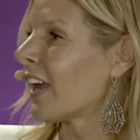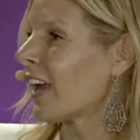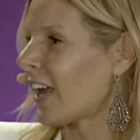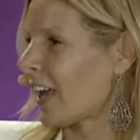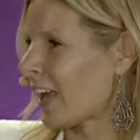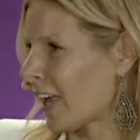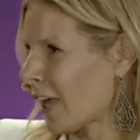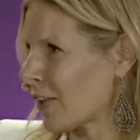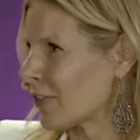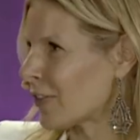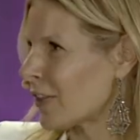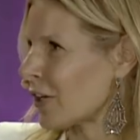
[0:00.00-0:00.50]

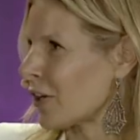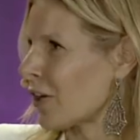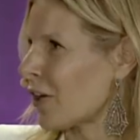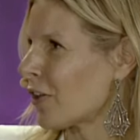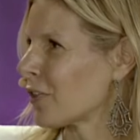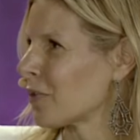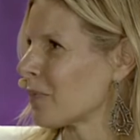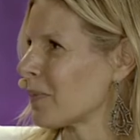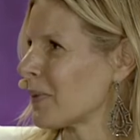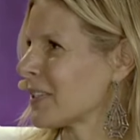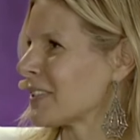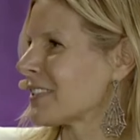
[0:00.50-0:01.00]
And then all
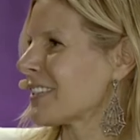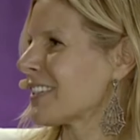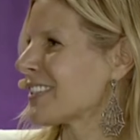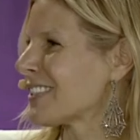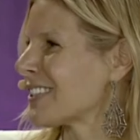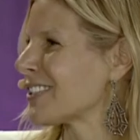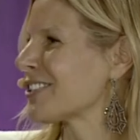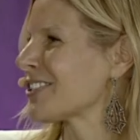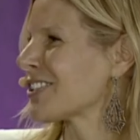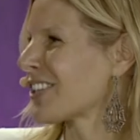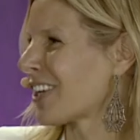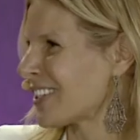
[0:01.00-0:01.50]
the
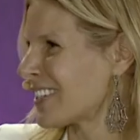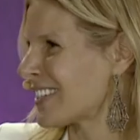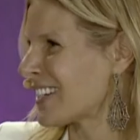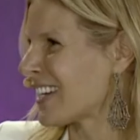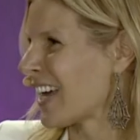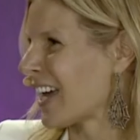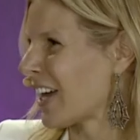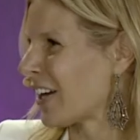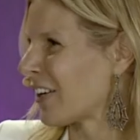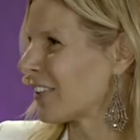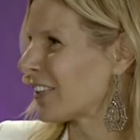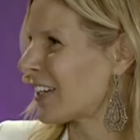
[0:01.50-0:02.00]
businesses shut
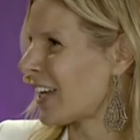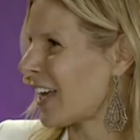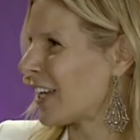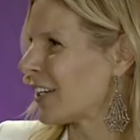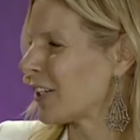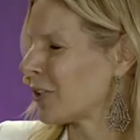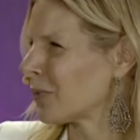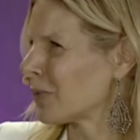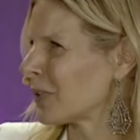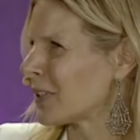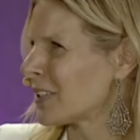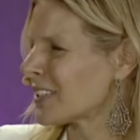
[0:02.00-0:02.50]
down, and
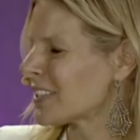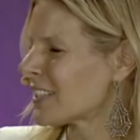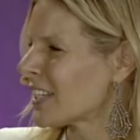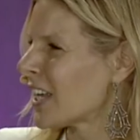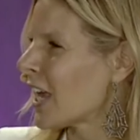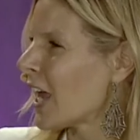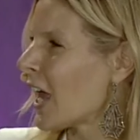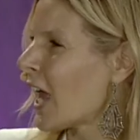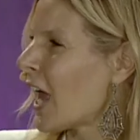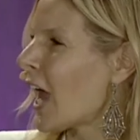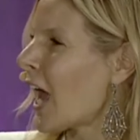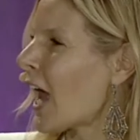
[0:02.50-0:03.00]
it was
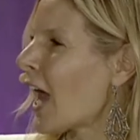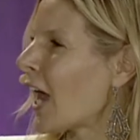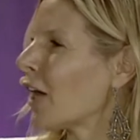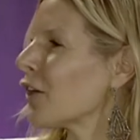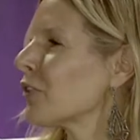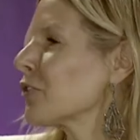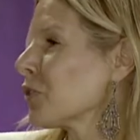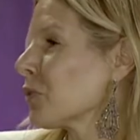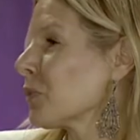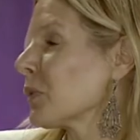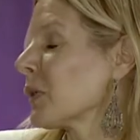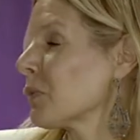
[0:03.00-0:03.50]
how
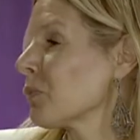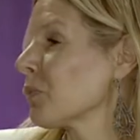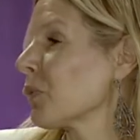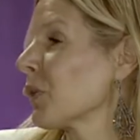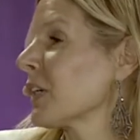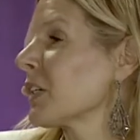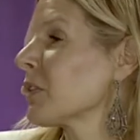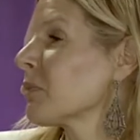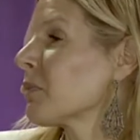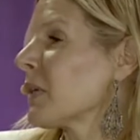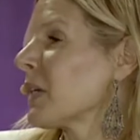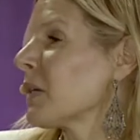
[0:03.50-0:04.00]
do we
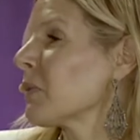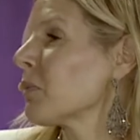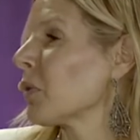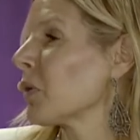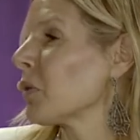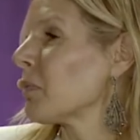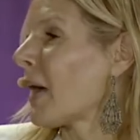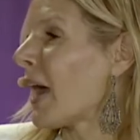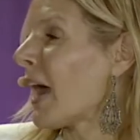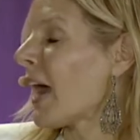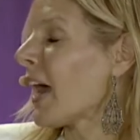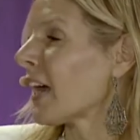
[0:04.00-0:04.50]
bring
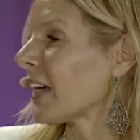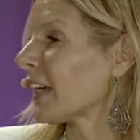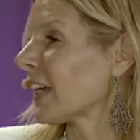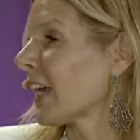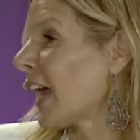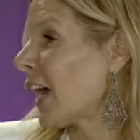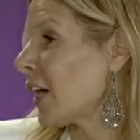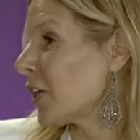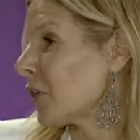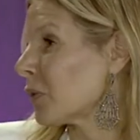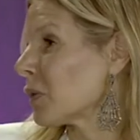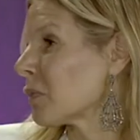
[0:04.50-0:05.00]
people back?
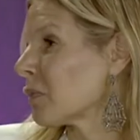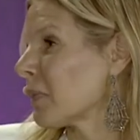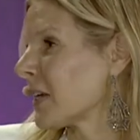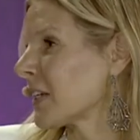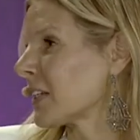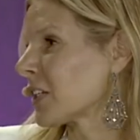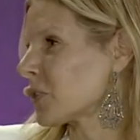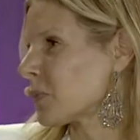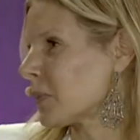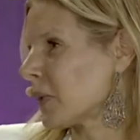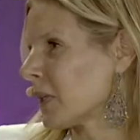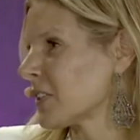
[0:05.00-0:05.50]
How do we
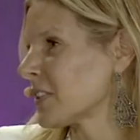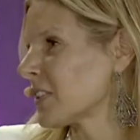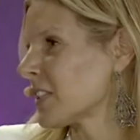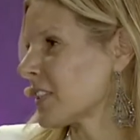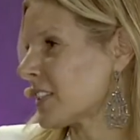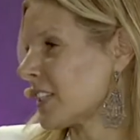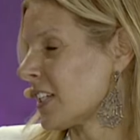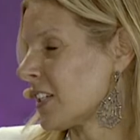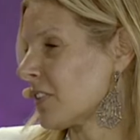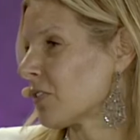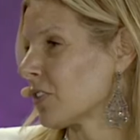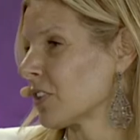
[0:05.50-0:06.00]
make experiences
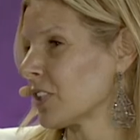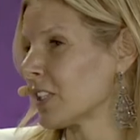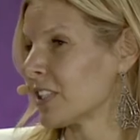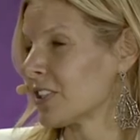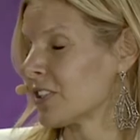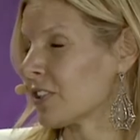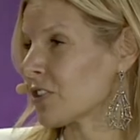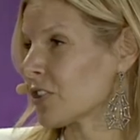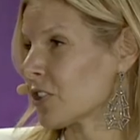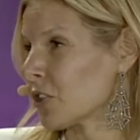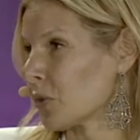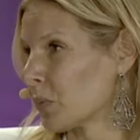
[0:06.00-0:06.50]
safer and
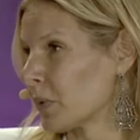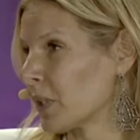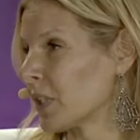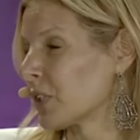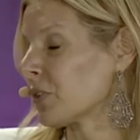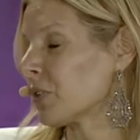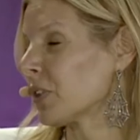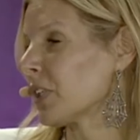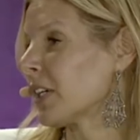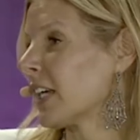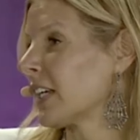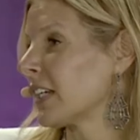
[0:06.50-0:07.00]
easier? So we
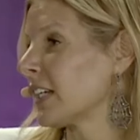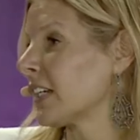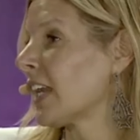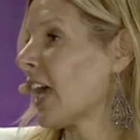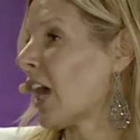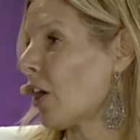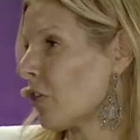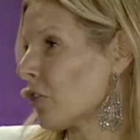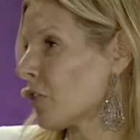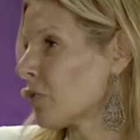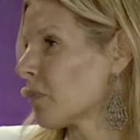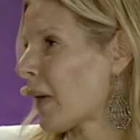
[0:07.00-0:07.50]
created
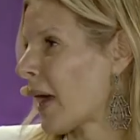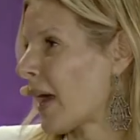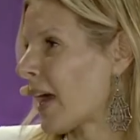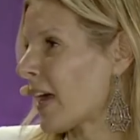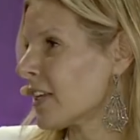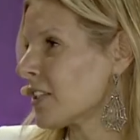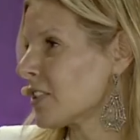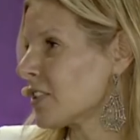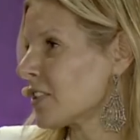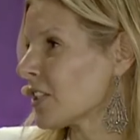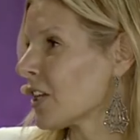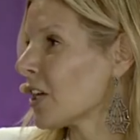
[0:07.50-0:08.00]
Health
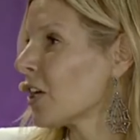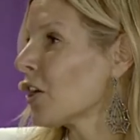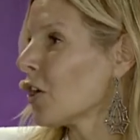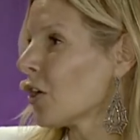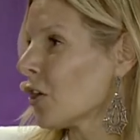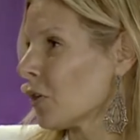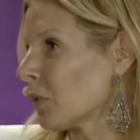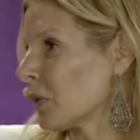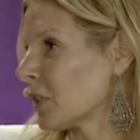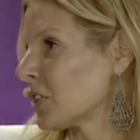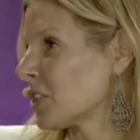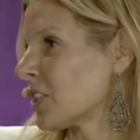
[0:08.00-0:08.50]
Pass,
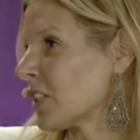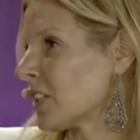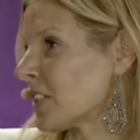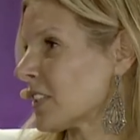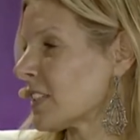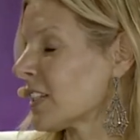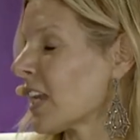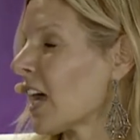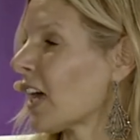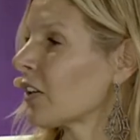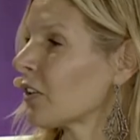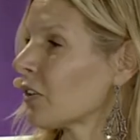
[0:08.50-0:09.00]
which
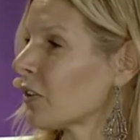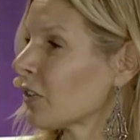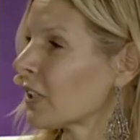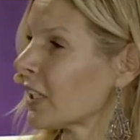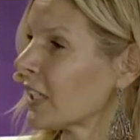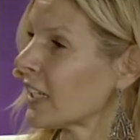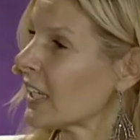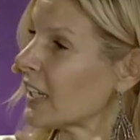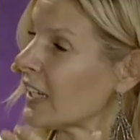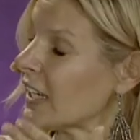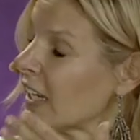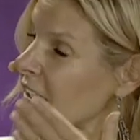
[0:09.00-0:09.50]
is not only
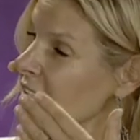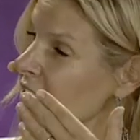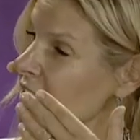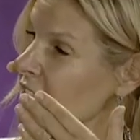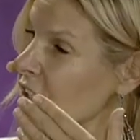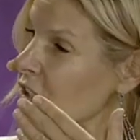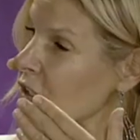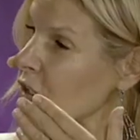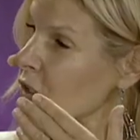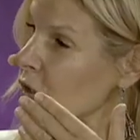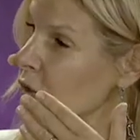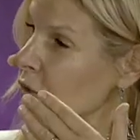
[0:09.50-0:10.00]

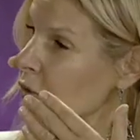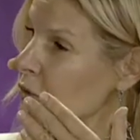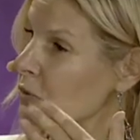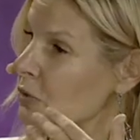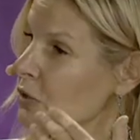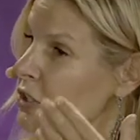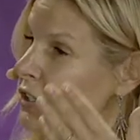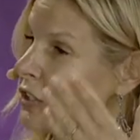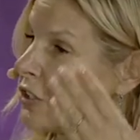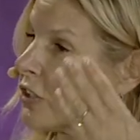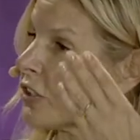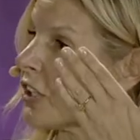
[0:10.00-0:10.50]
connecting you
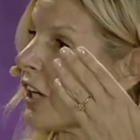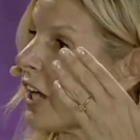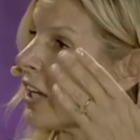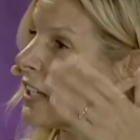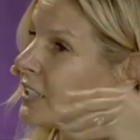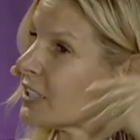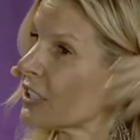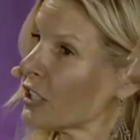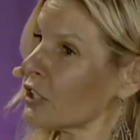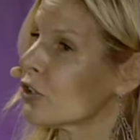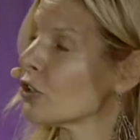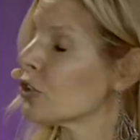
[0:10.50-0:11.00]
to your
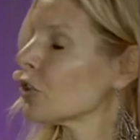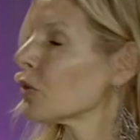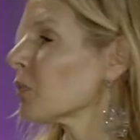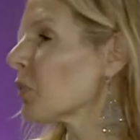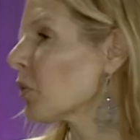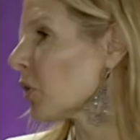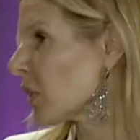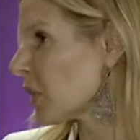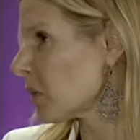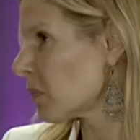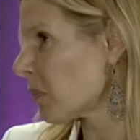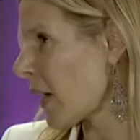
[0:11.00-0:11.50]
ID or your
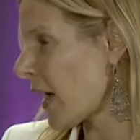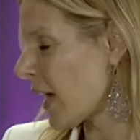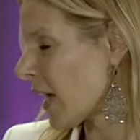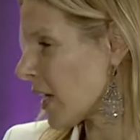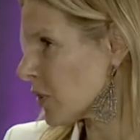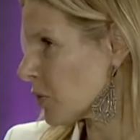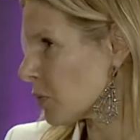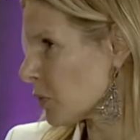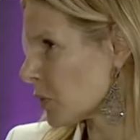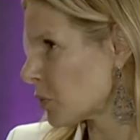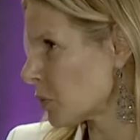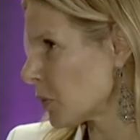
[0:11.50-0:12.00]
boarding
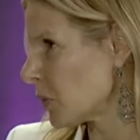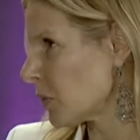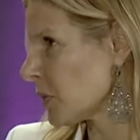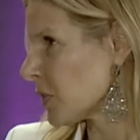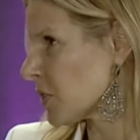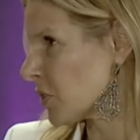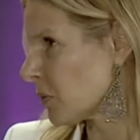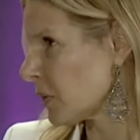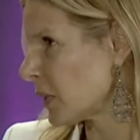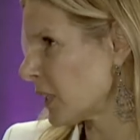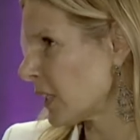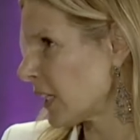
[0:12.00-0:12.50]
pass, which we were
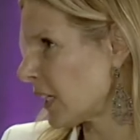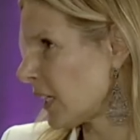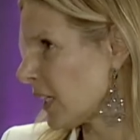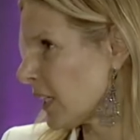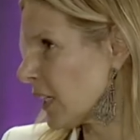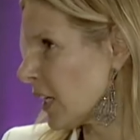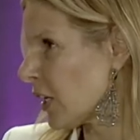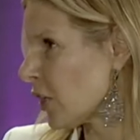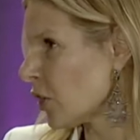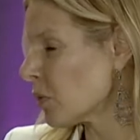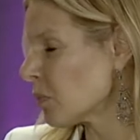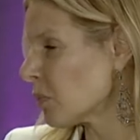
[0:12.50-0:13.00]
doing
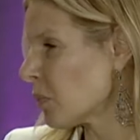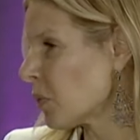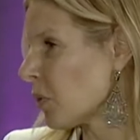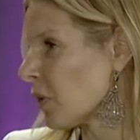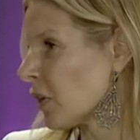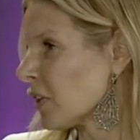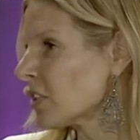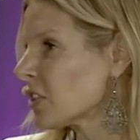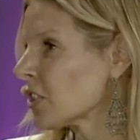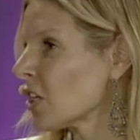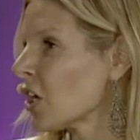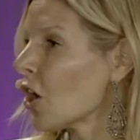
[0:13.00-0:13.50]
in
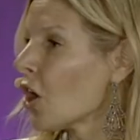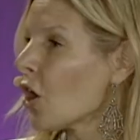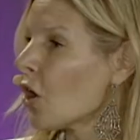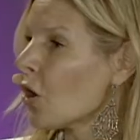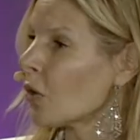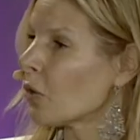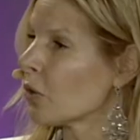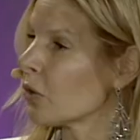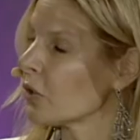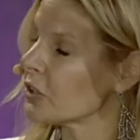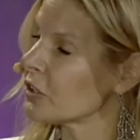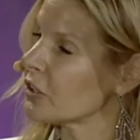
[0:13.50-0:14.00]
airports,
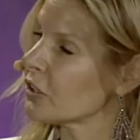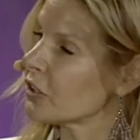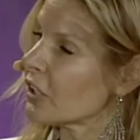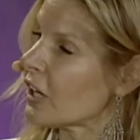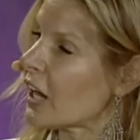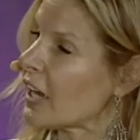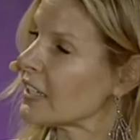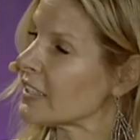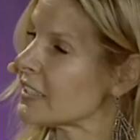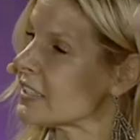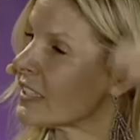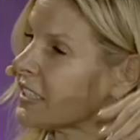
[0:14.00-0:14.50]
or
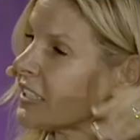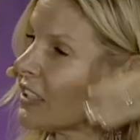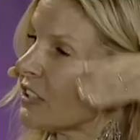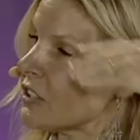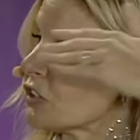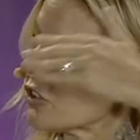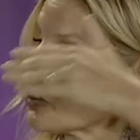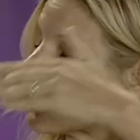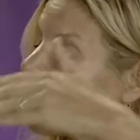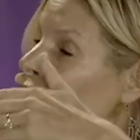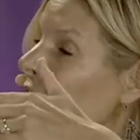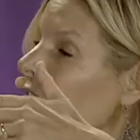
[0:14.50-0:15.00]
your ID and
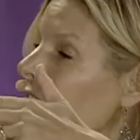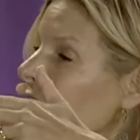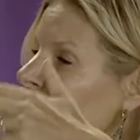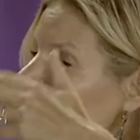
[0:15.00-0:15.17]
your credit